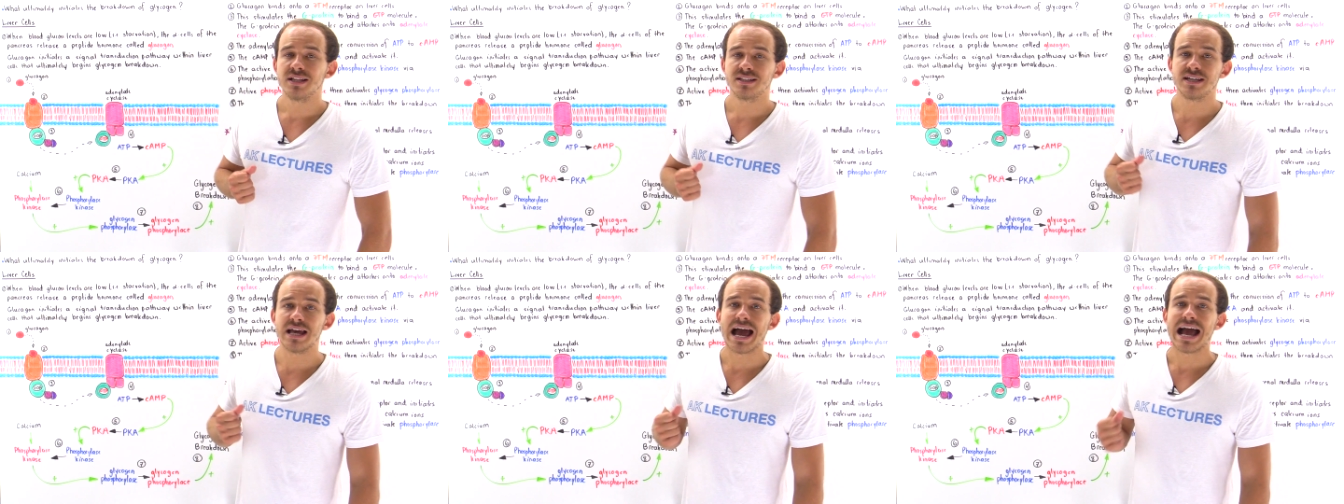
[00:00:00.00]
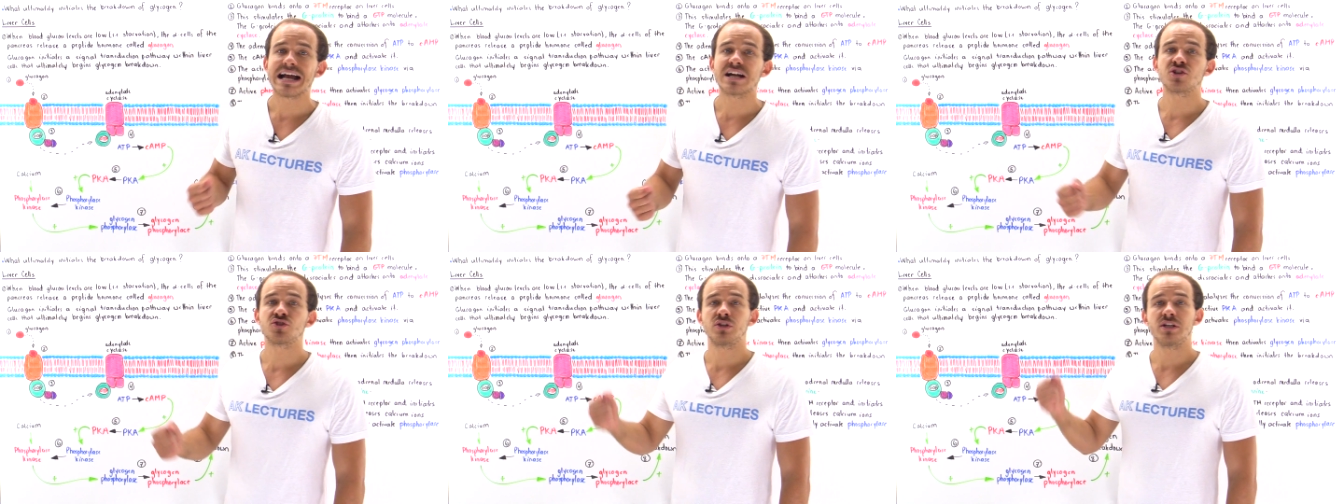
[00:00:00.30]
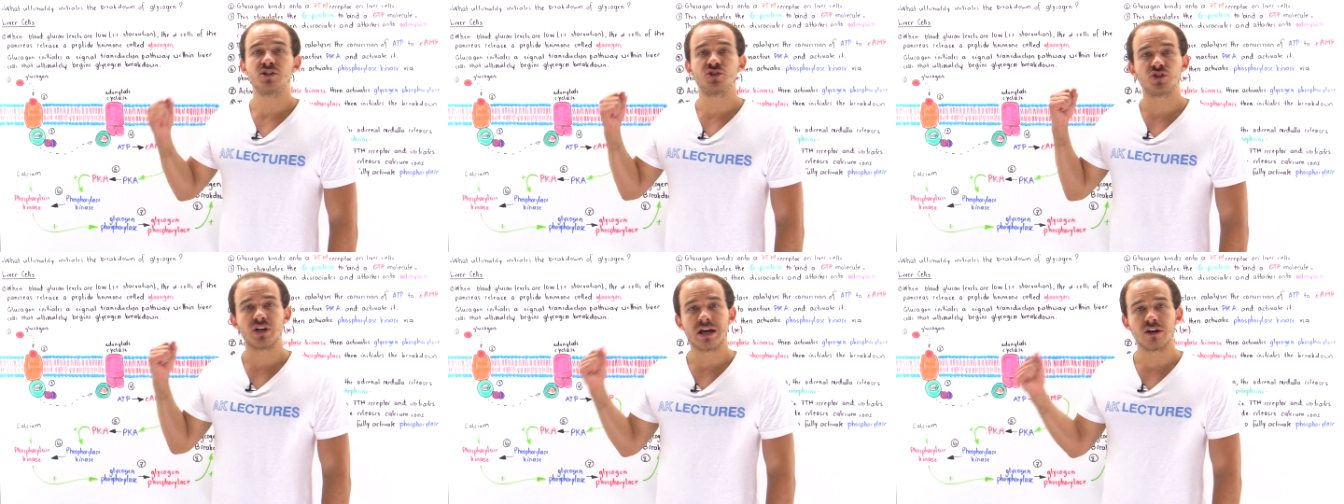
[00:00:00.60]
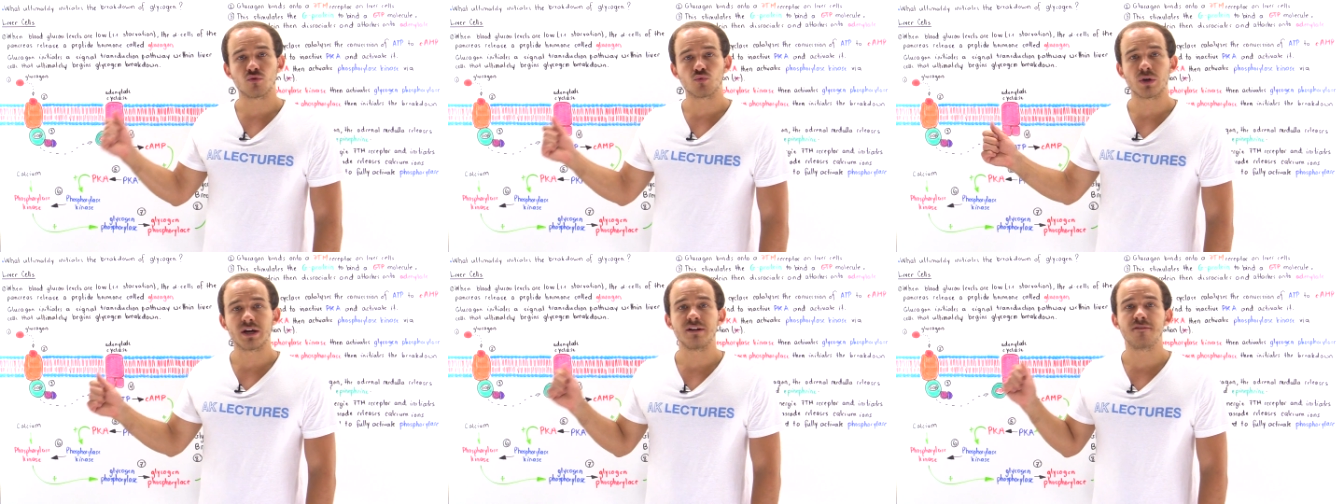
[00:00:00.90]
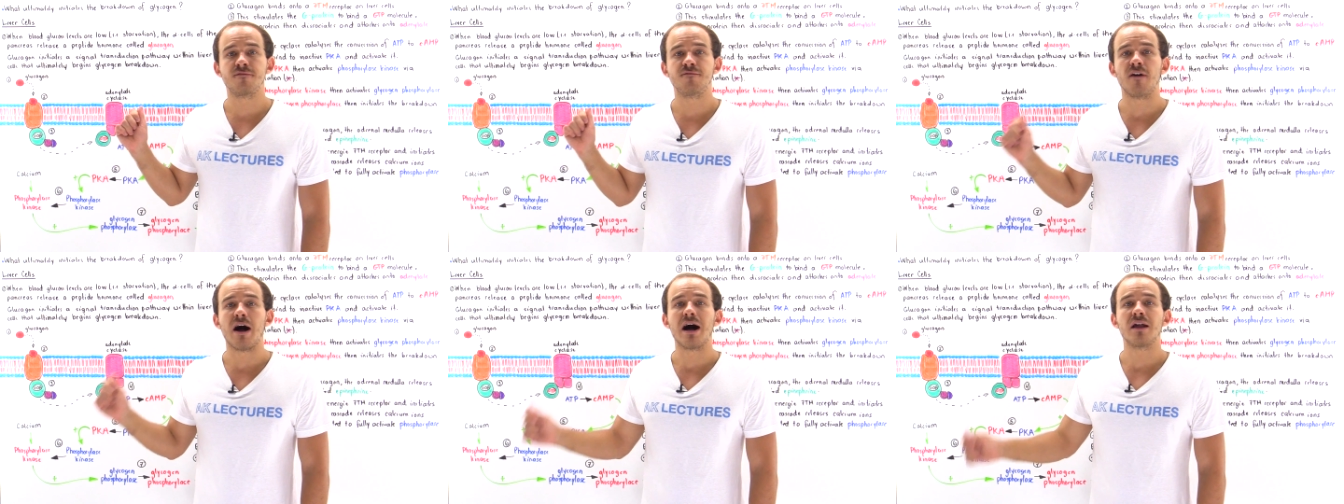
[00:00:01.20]
to actually
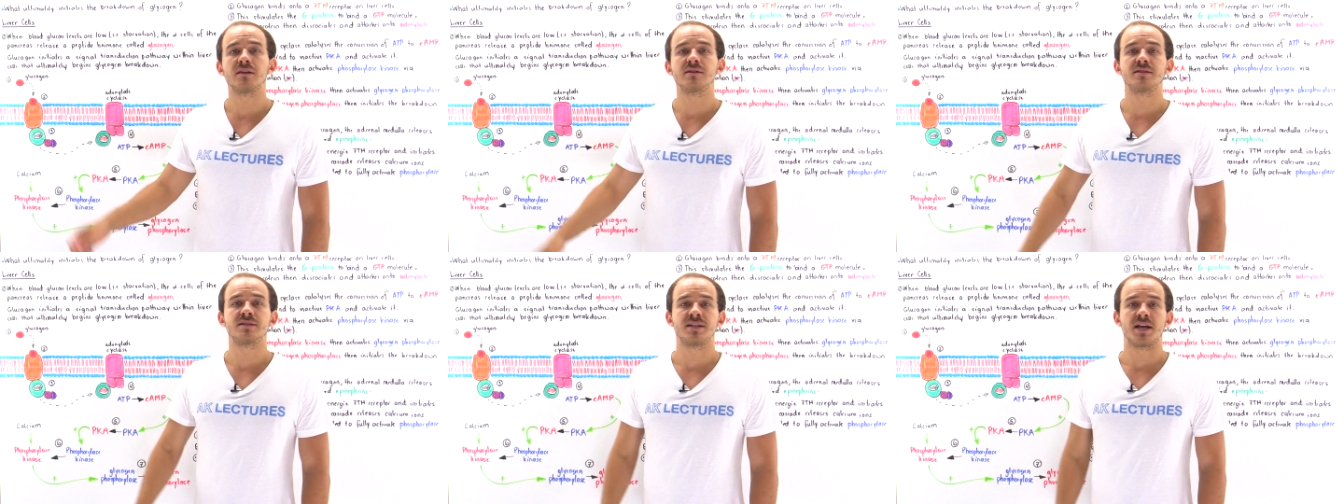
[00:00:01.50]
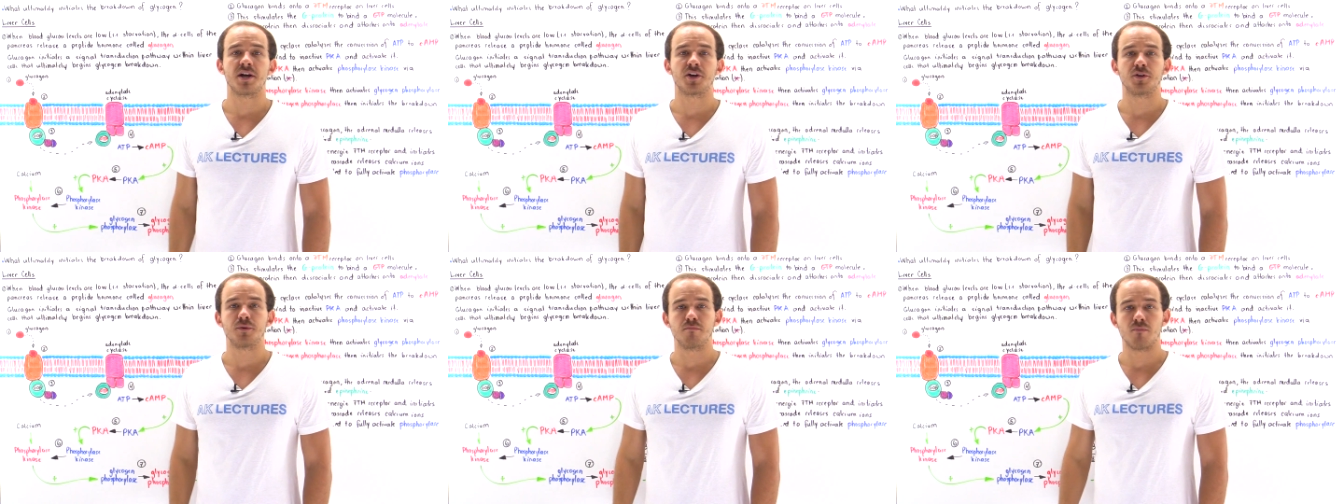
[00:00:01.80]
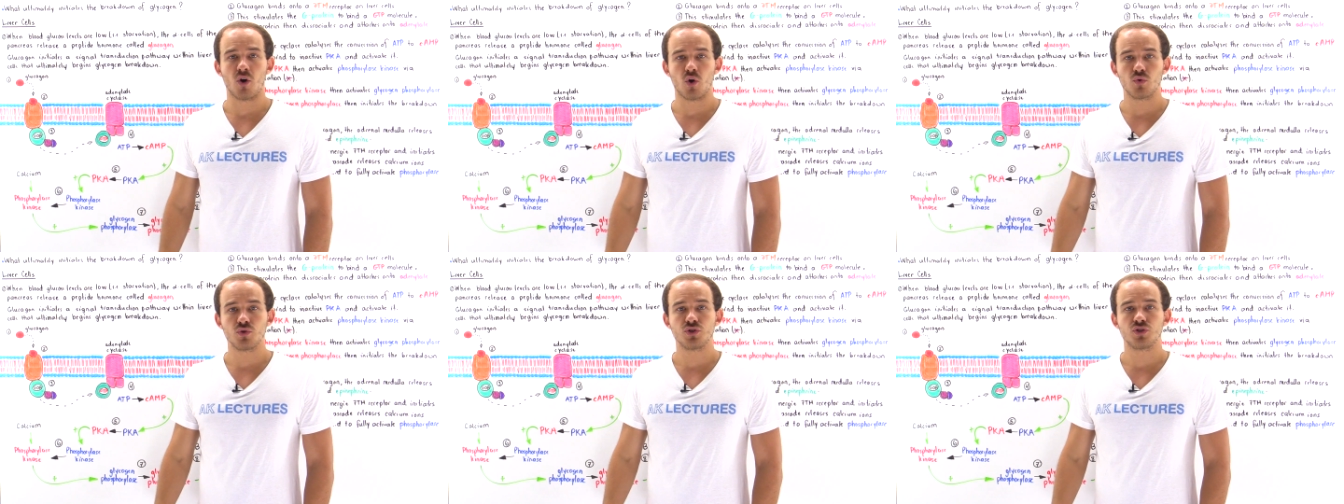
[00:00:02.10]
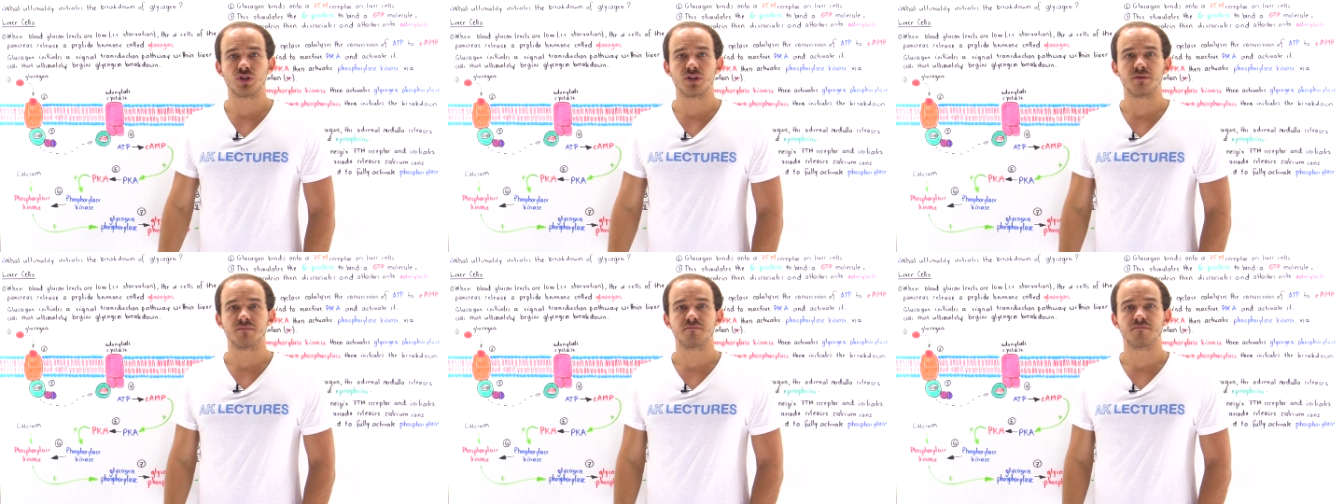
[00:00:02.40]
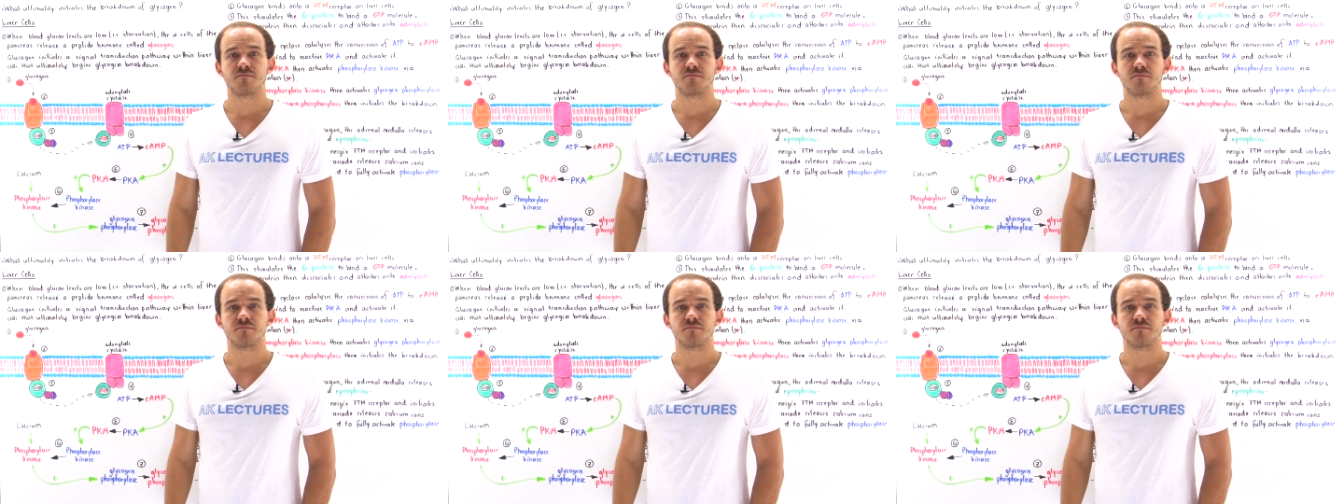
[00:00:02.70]
generate voluntary motion.